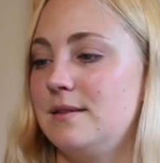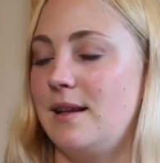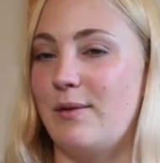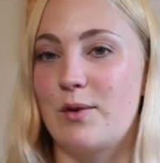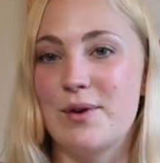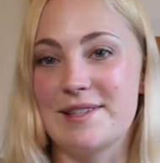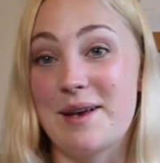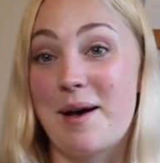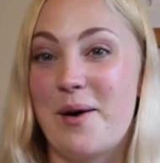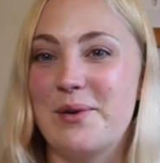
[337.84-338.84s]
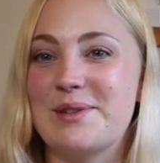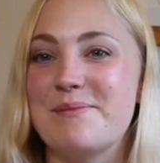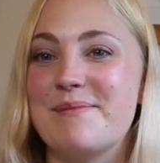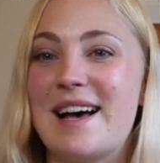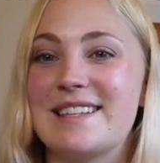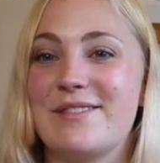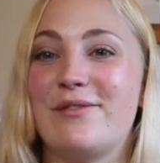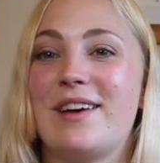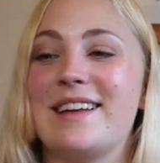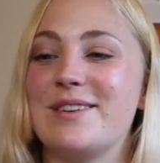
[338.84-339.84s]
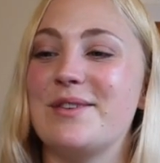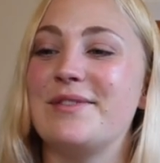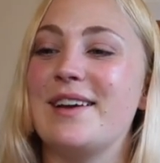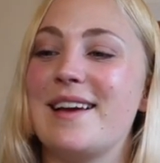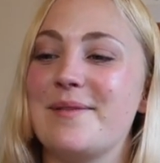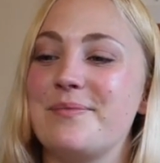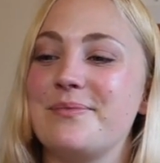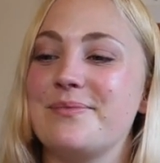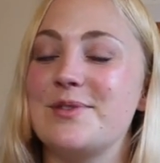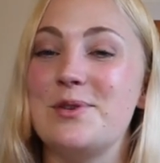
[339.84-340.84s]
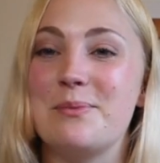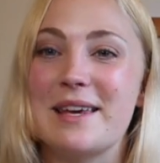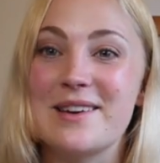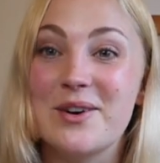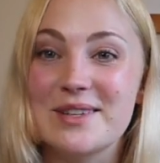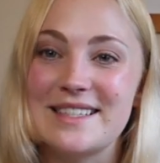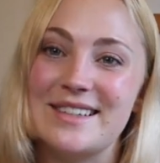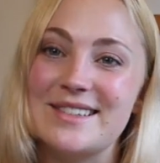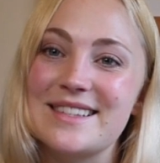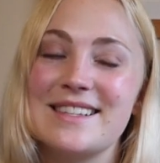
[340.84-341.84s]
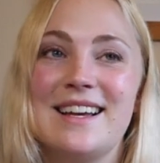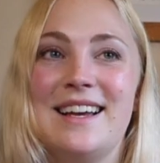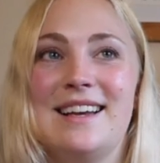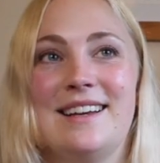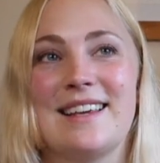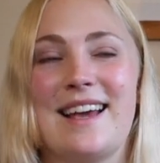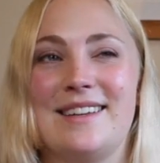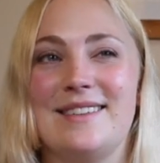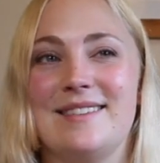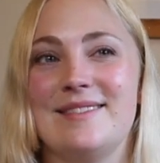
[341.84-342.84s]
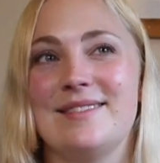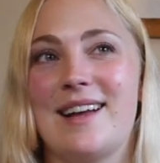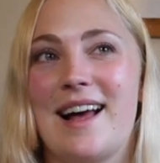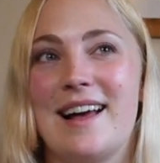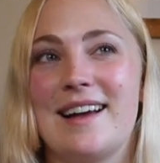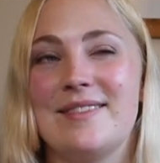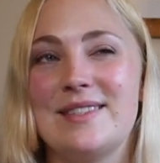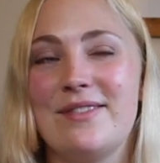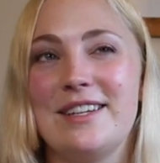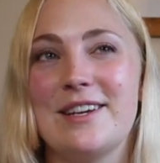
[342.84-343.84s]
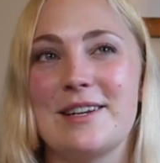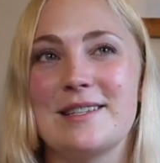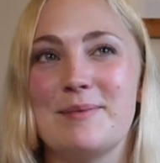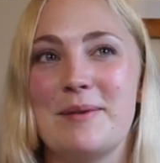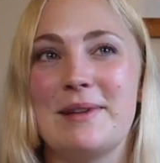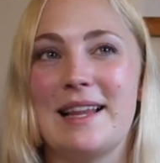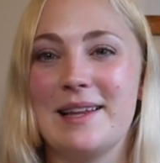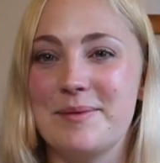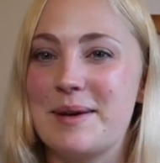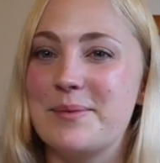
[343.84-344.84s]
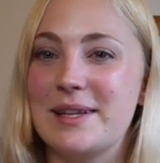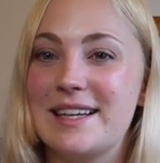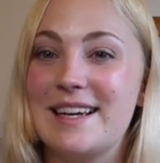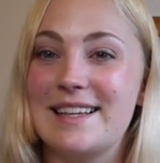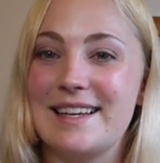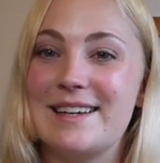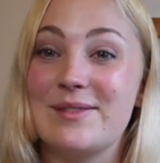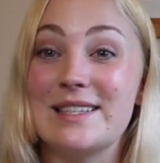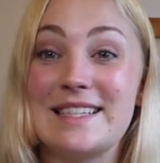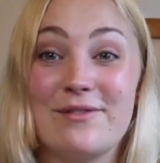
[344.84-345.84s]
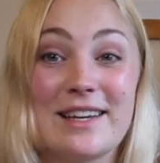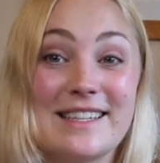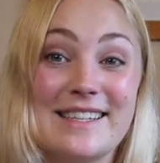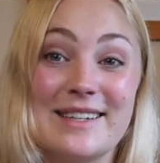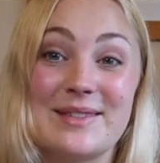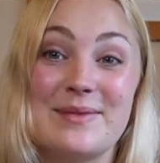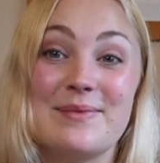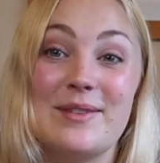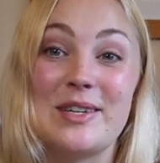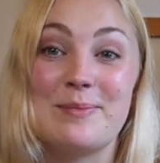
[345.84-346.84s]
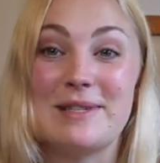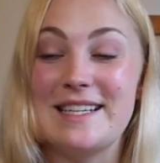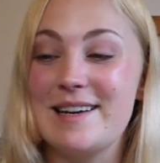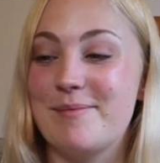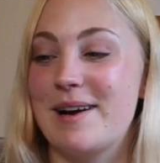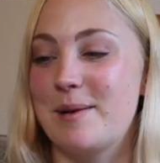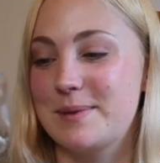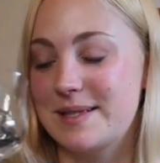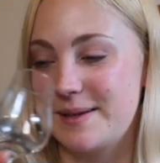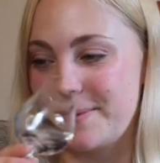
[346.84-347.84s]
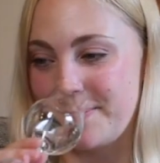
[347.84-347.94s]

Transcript: Now, of course, I'm also a massive fan of new make cocktails. I'm definitely going to experiment a little bit with it, and then we'll see if I can share some recipes here, perhaps.